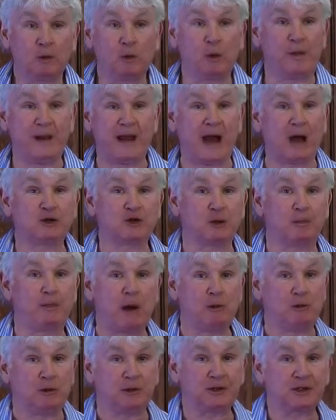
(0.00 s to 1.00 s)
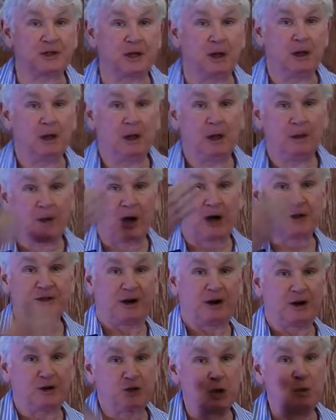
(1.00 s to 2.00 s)
would be out of bounds, because
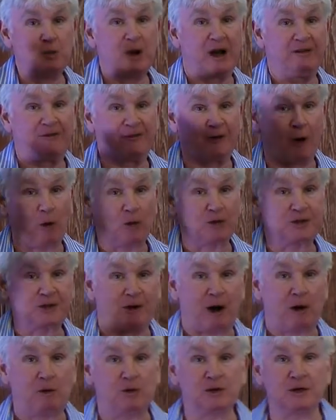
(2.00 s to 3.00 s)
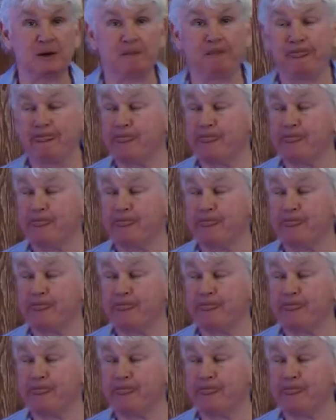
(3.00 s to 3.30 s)
there are too many faults around.